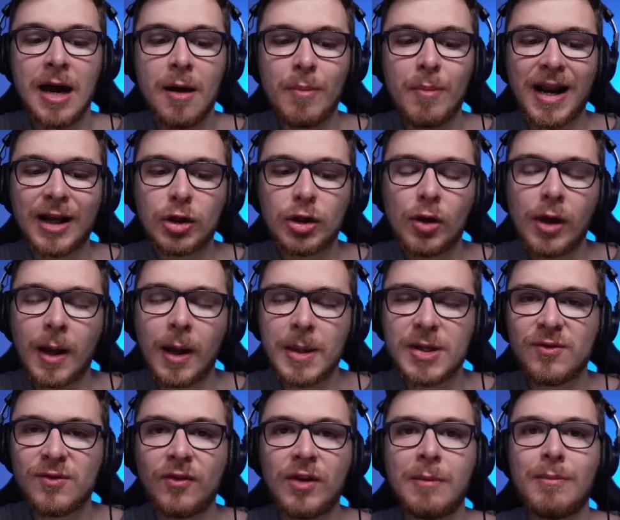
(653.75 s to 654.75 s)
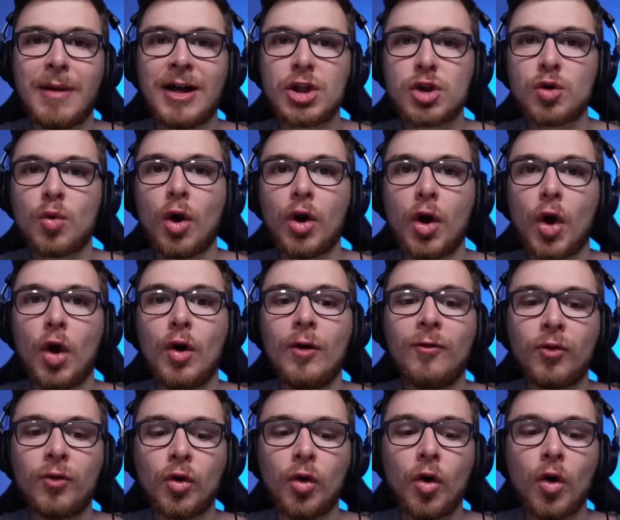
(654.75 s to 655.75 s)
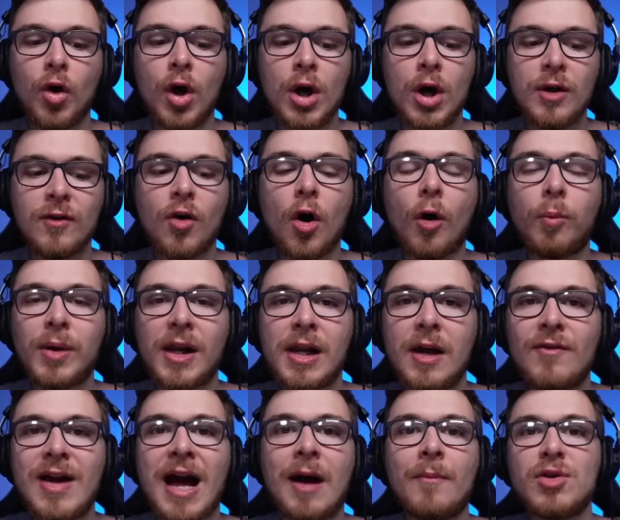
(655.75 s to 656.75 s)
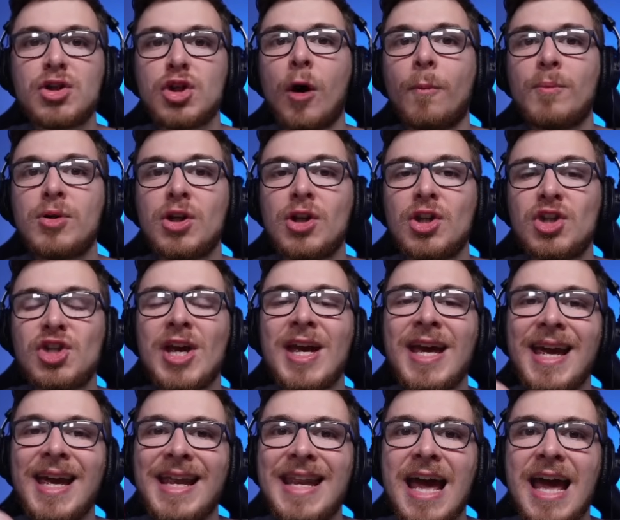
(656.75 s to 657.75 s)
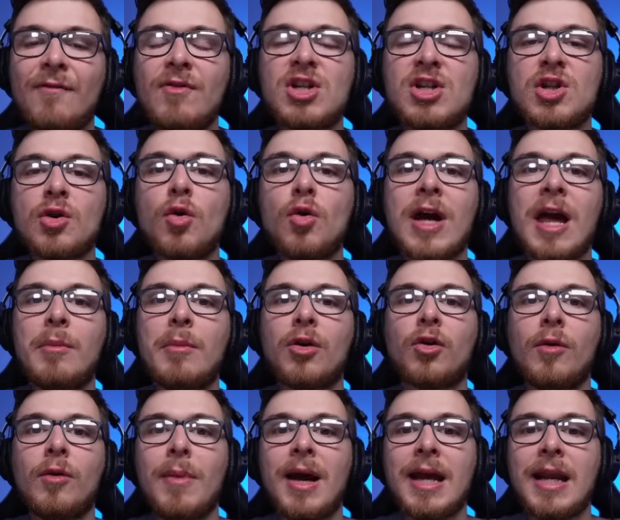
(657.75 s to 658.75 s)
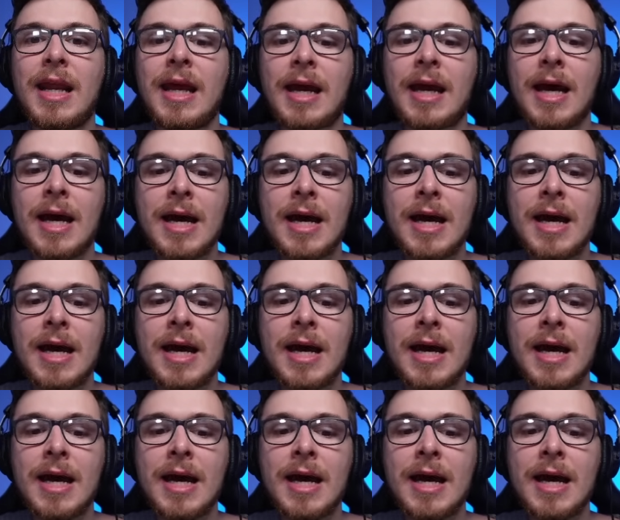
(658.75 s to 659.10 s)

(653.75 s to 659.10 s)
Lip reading: But I do like this 15-man squad overall. You've got plenty of captaincy options in every single Gameweek remaining.